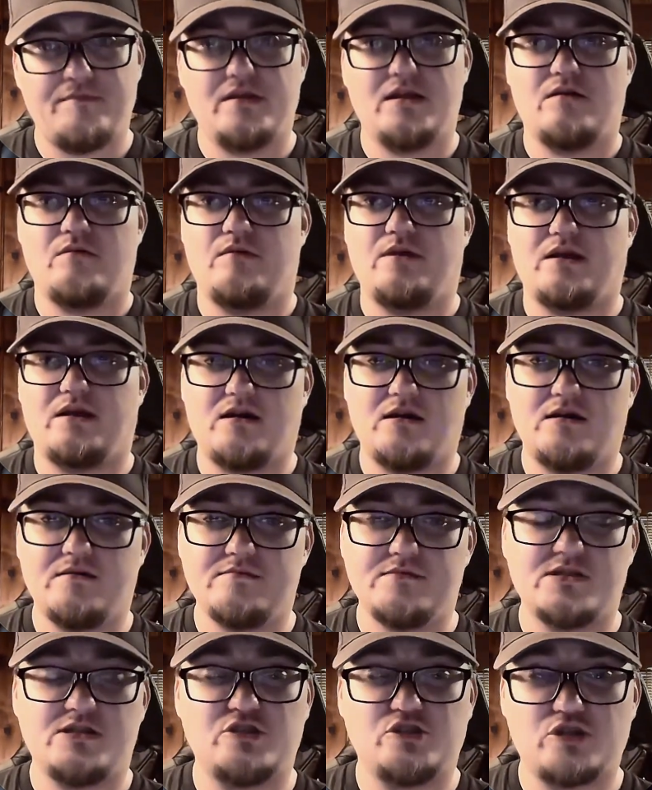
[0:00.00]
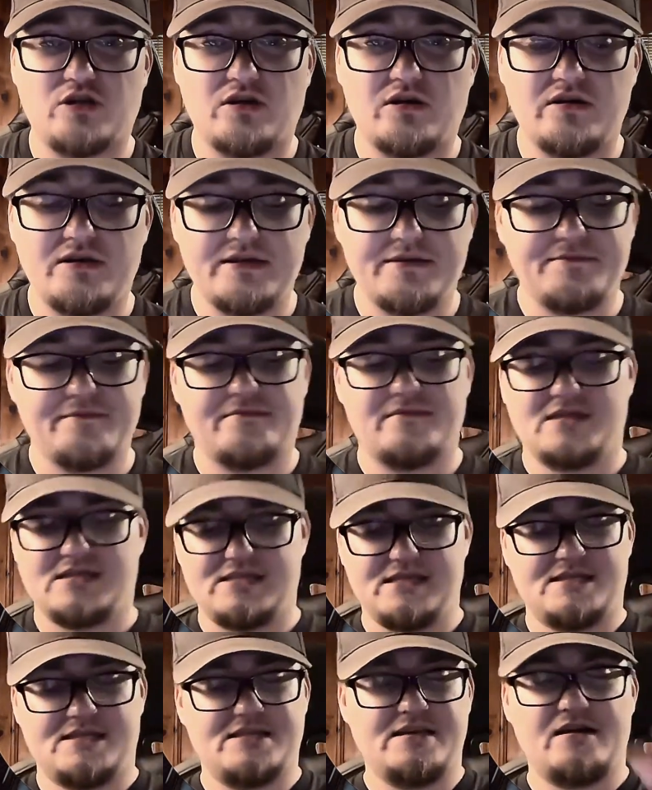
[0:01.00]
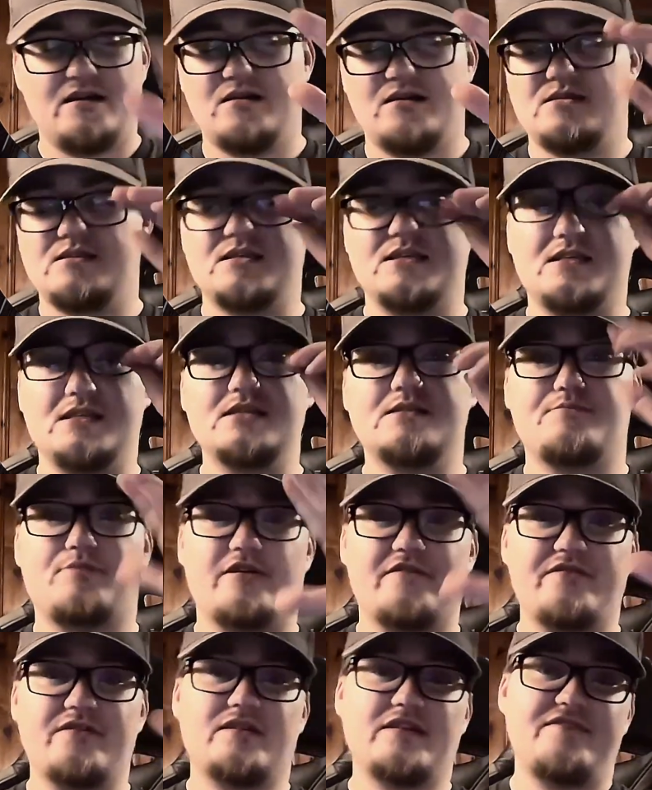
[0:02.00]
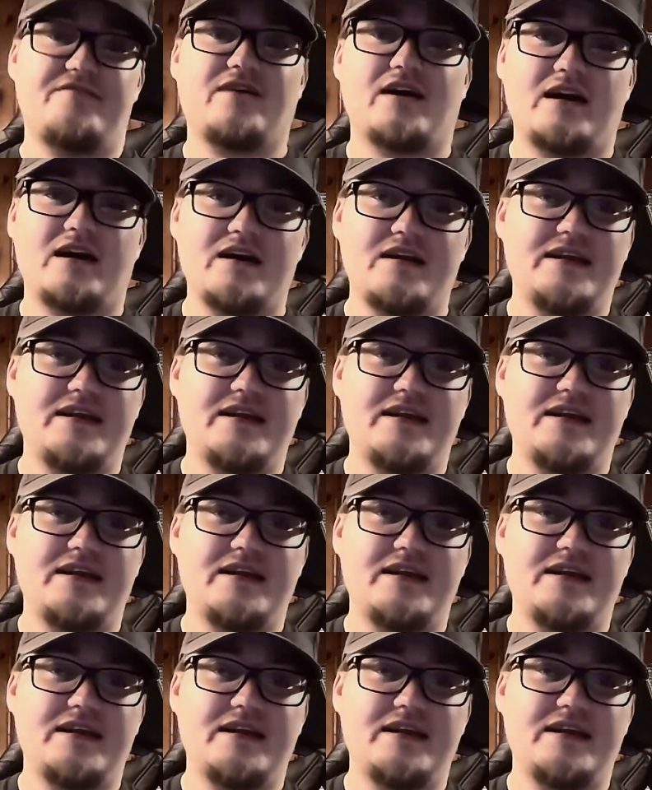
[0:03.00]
When it comes to drawing, 60 hertz is perfectly fine.